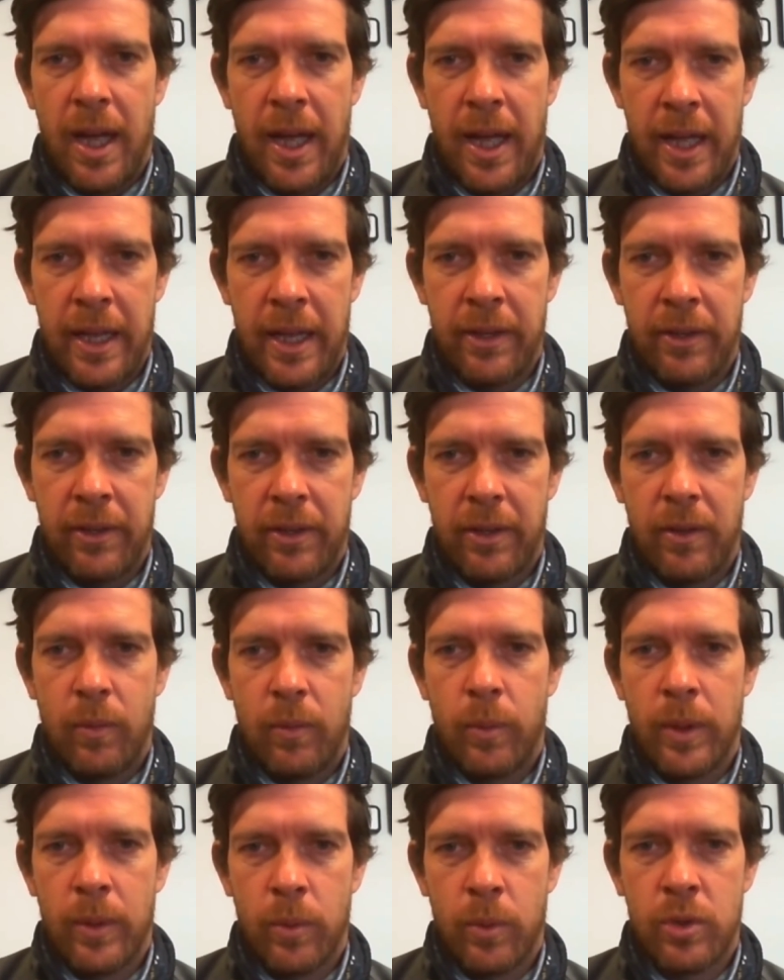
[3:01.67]
And
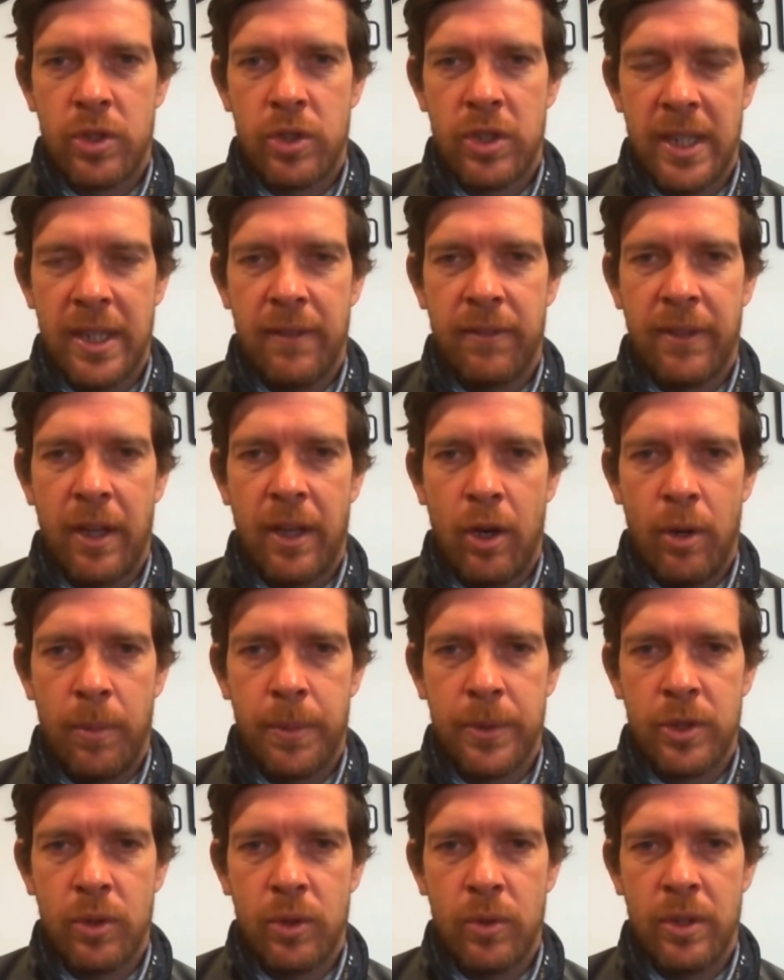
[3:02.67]
we will see if that
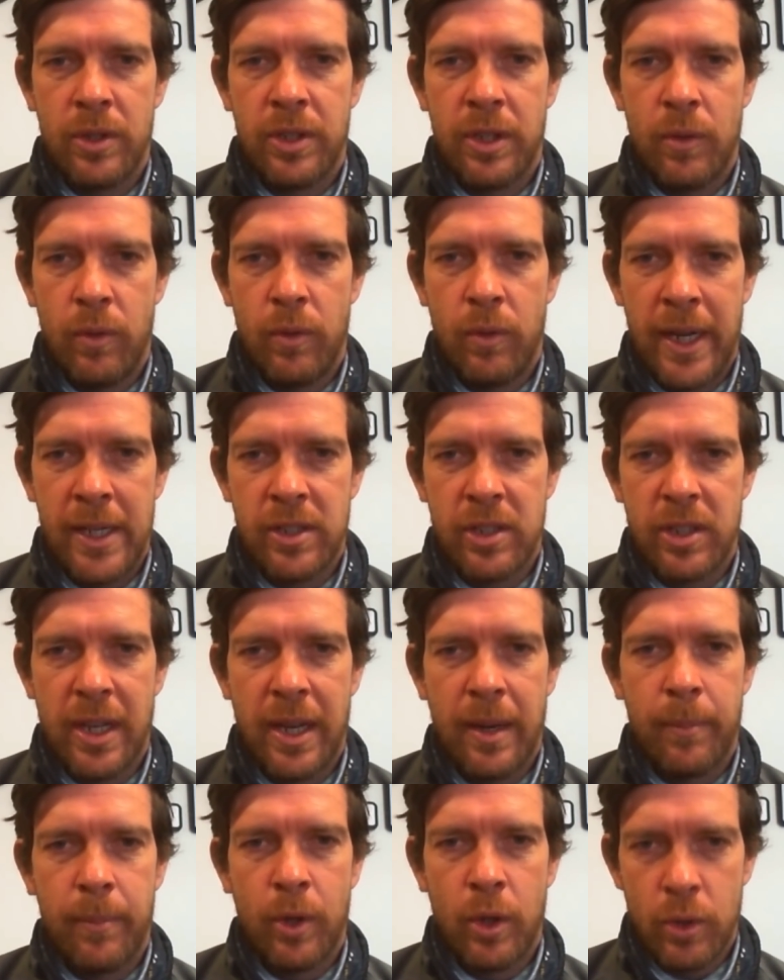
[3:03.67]
opportunity arises.
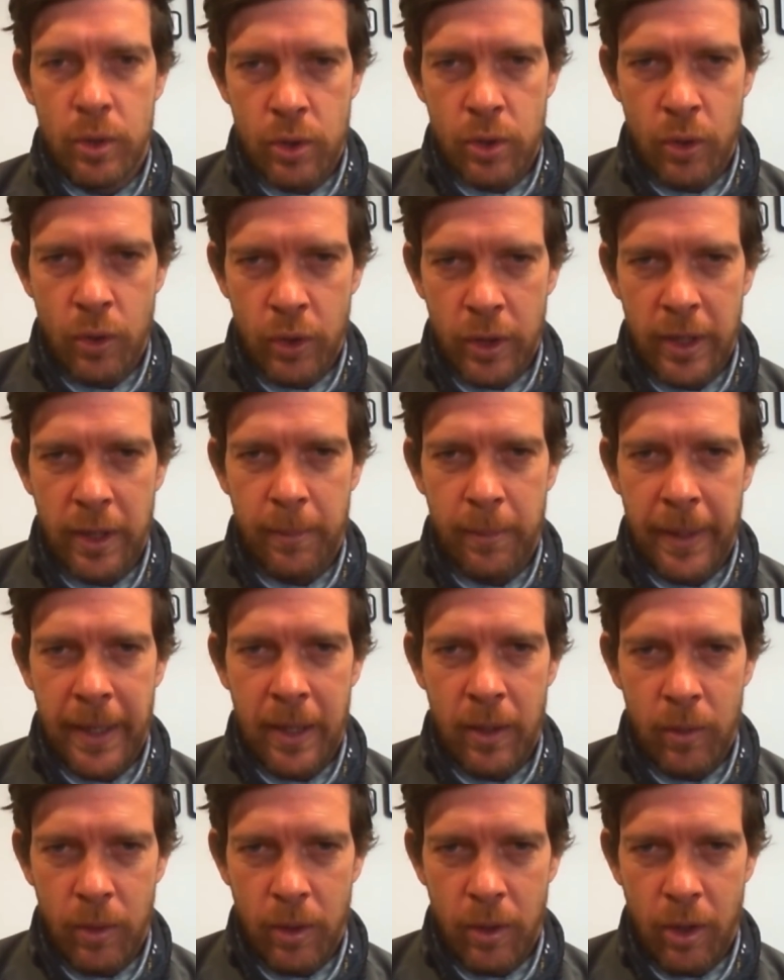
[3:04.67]
I'm not talking
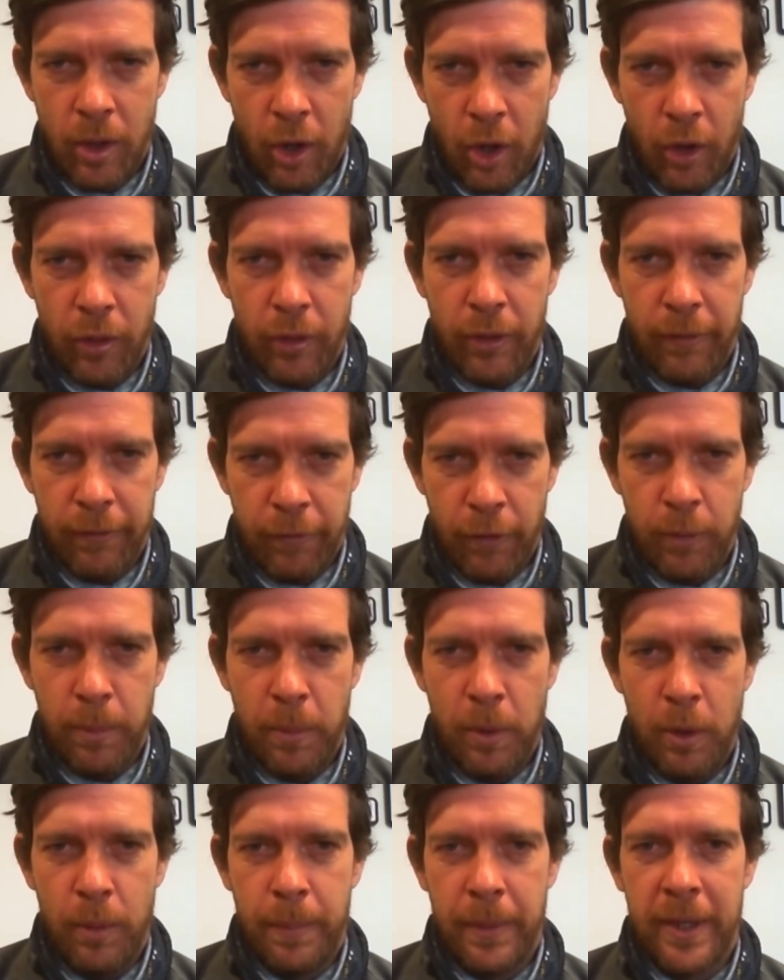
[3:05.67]
about on the
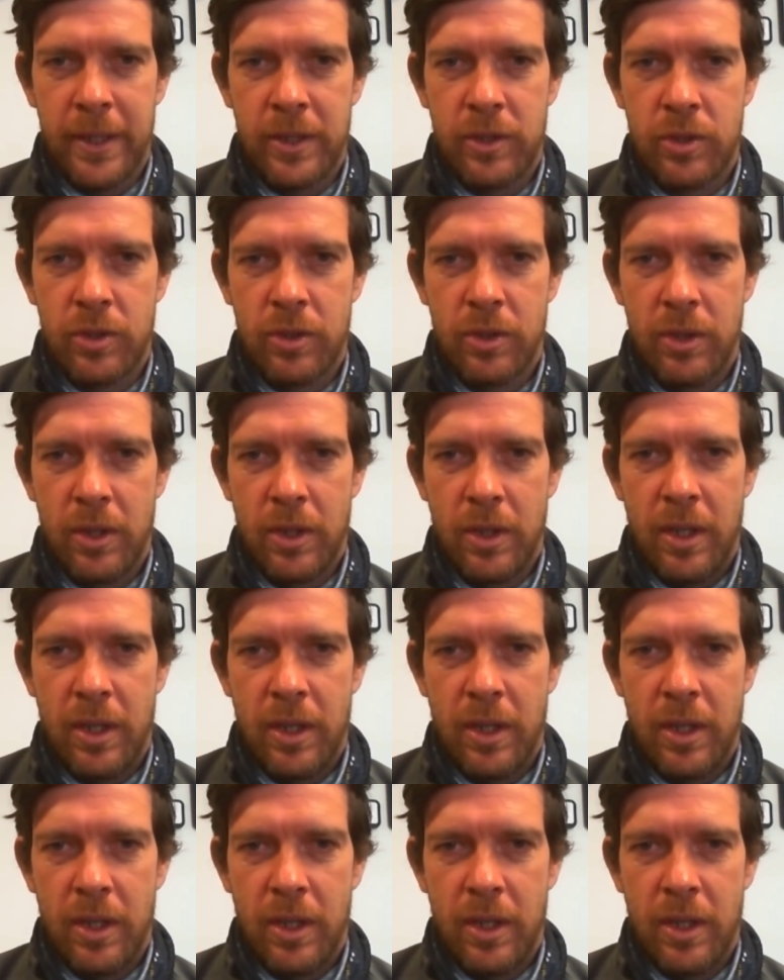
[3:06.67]
football pitch.